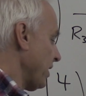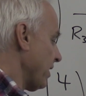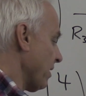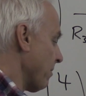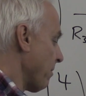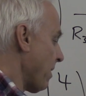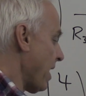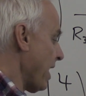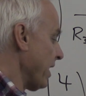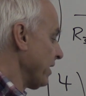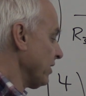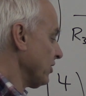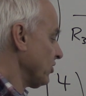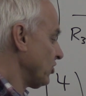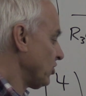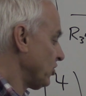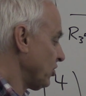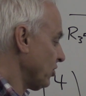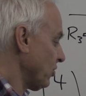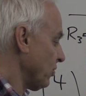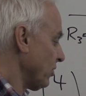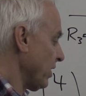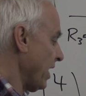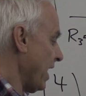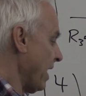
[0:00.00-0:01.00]
the minus
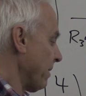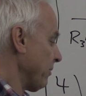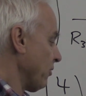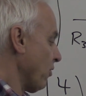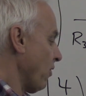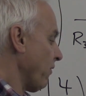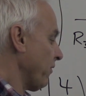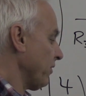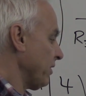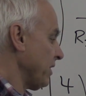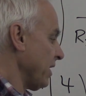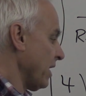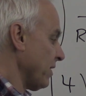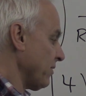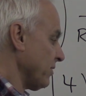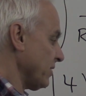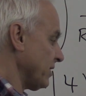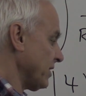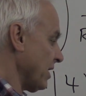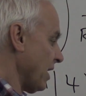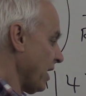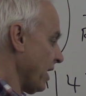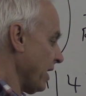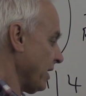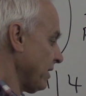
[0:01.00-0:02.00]
2 lambda over to the other
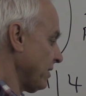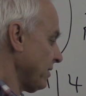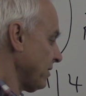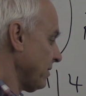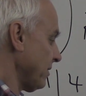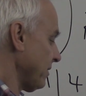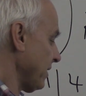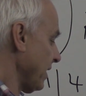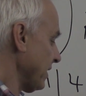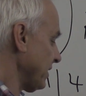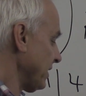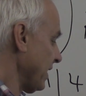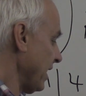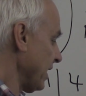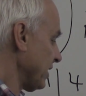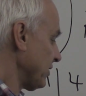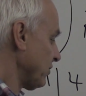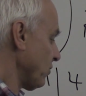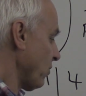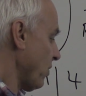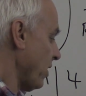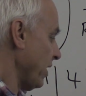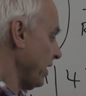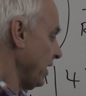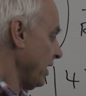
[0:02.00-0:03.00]
side. That's
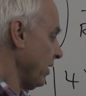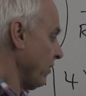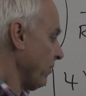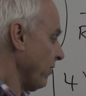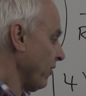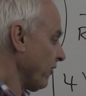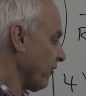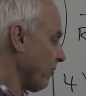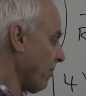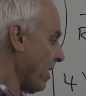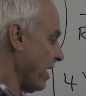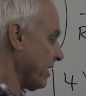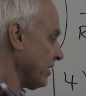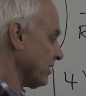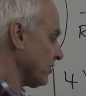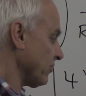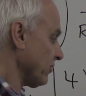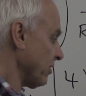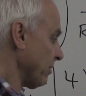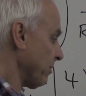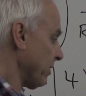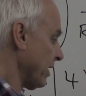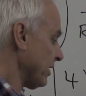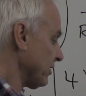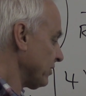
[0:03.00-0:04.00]
x1 equals minus 3
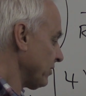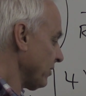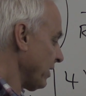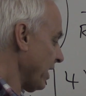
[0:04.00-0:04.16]
plus 2